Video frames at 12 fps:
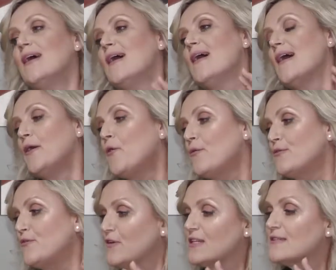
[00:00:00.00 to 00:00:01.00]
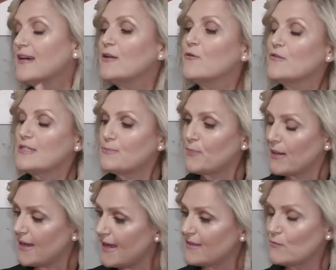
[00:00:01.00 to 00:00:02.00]
And I would fixate on this
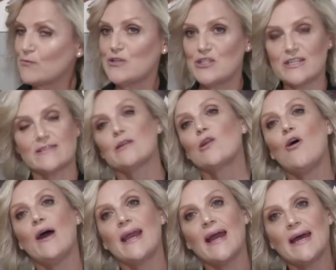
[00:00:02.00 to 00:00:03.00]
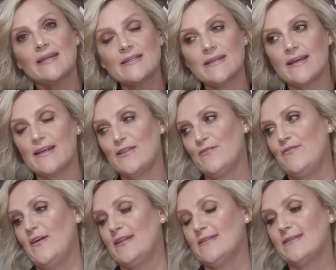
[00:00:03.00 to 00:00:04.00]
plant that was just lying underneath the
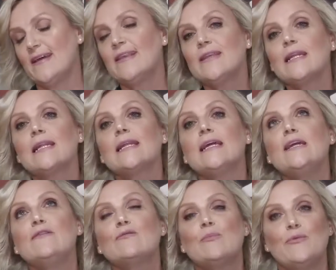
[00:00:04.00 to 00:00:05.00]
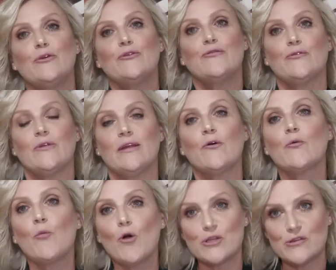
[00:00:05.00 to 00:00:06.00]
fence, and the leaves were beautiful, and I'd
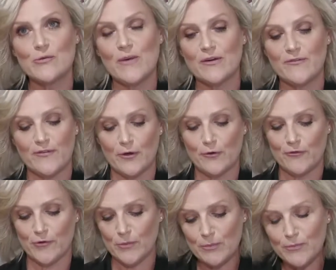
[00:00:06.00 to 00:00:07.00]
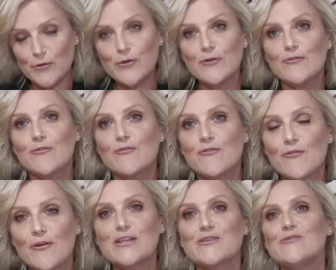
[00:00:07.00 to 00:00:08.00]
watch them unfurl from a beautiful
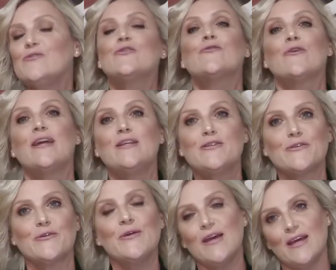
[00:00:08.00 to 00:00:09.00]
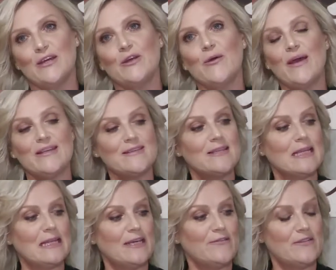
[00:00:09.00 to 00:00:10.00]
fresh new green to, as
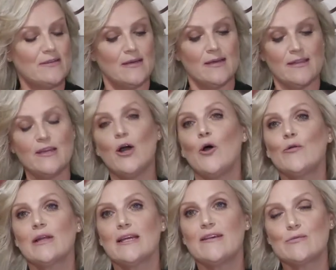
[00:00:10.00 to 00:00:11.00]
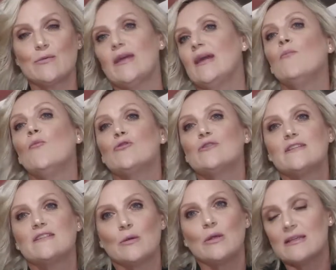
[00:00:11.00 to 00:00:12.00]
the older leaves were there, more
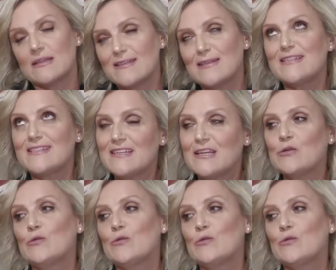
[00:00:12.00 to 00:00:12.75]
distinguished.